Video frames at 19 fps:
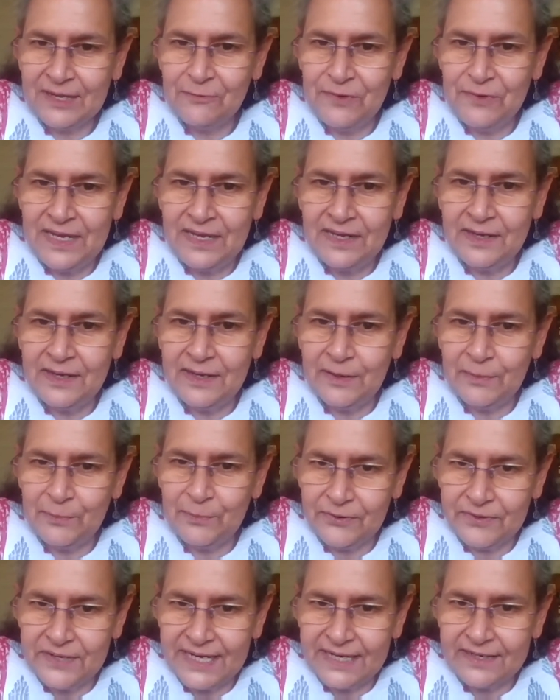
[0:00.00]
we
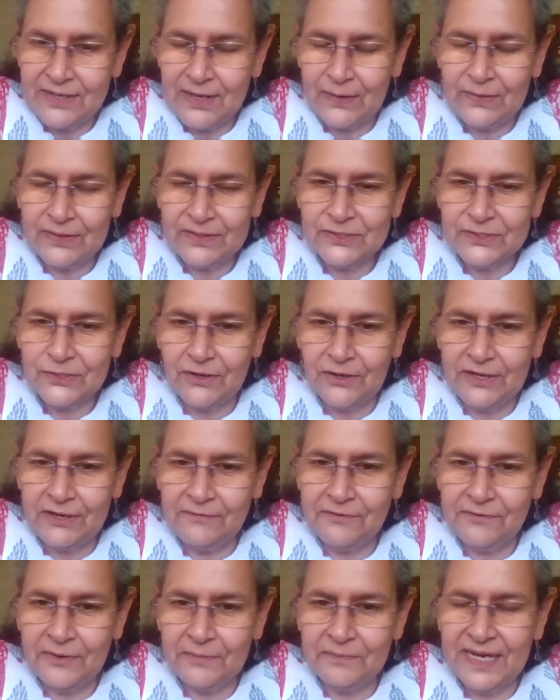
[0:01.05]
protect our
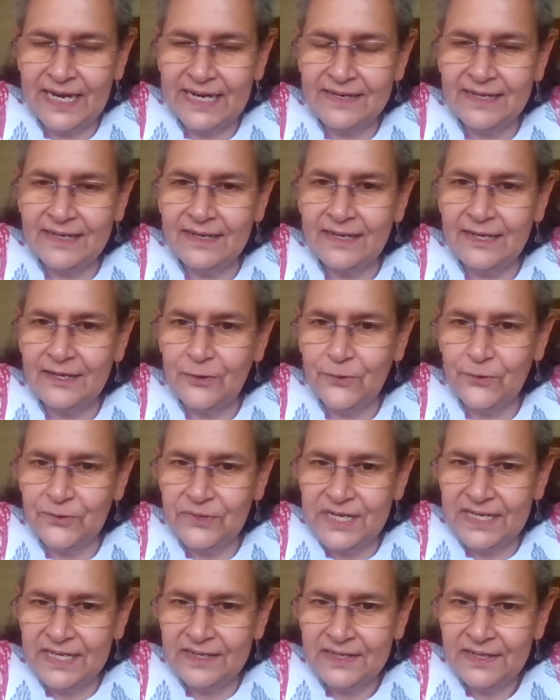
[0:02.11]
soil from getting
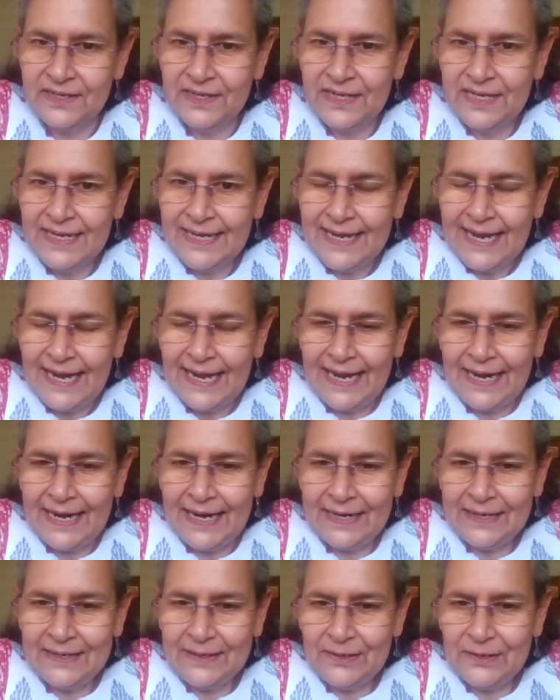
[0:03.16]
eroded,
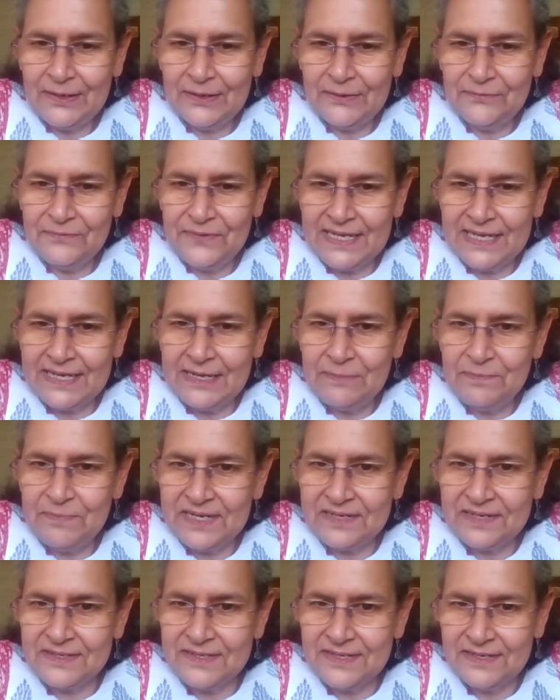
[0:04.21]
and we
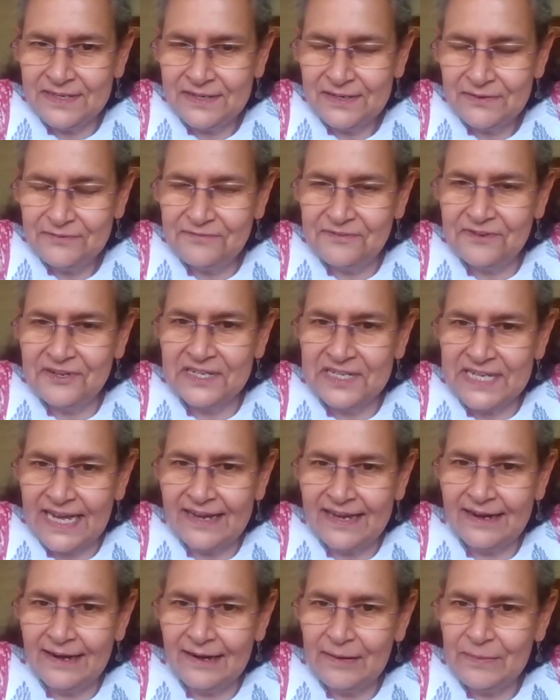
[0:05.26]
keep it
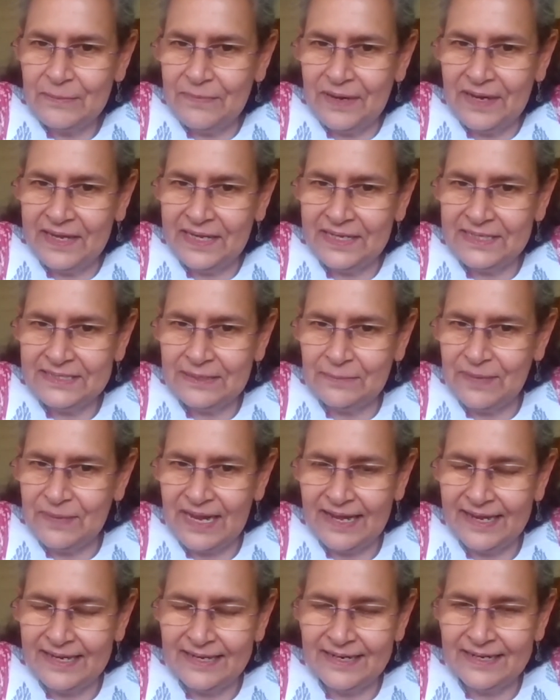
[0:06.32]
fertile by
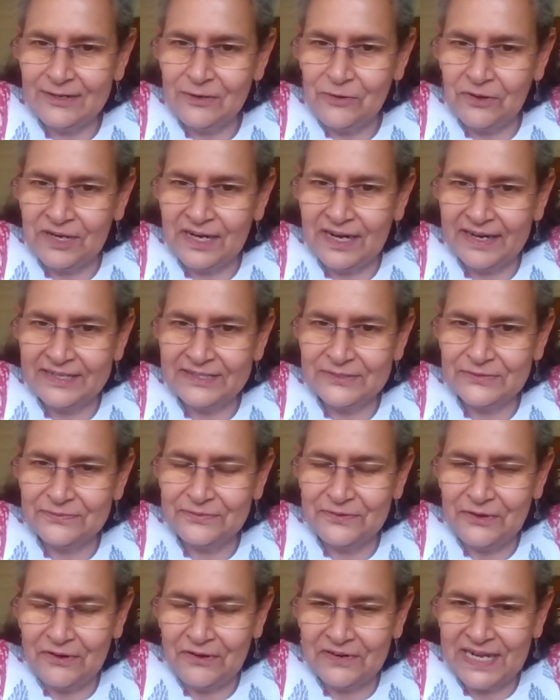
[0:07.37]
supplying it all kinds
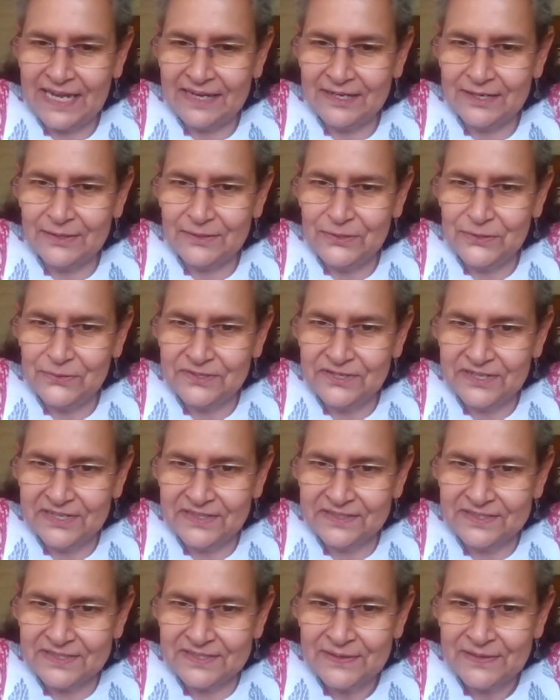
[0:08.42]
of organic
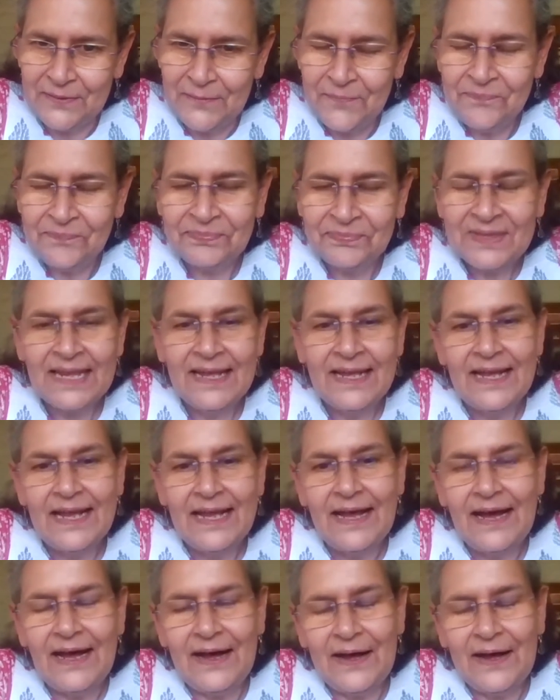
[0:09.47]
nutrients.
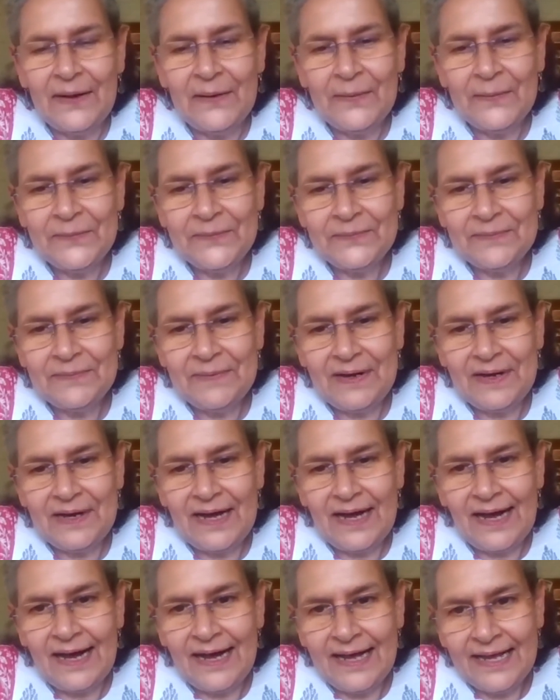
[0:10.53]

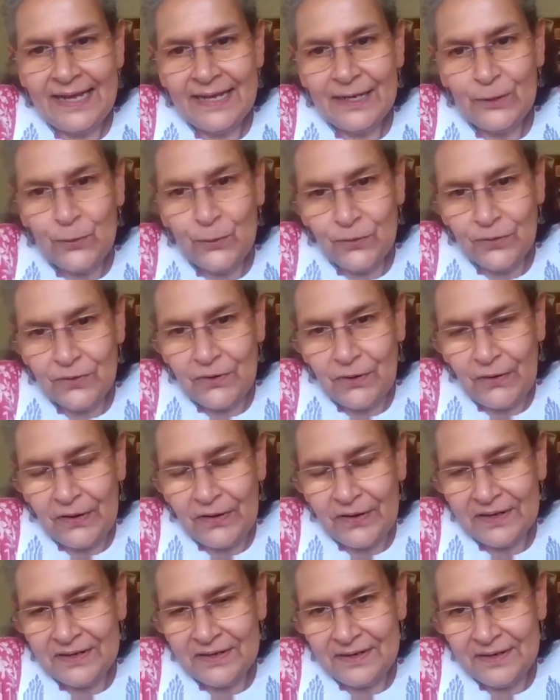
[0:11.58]
I cook
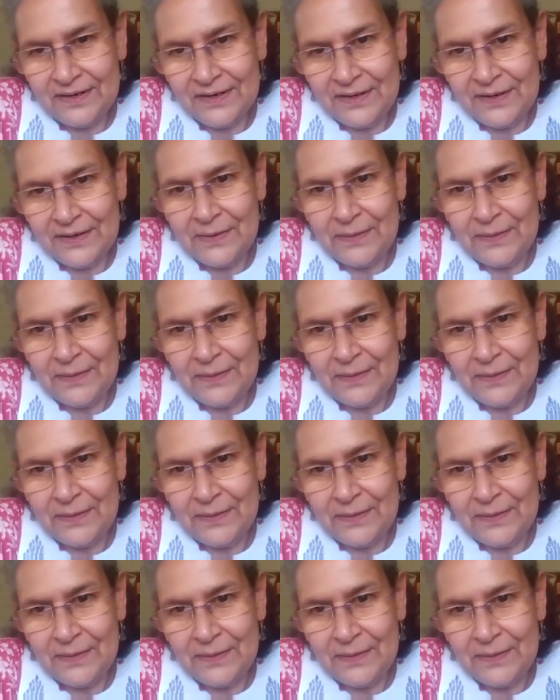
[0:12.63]
on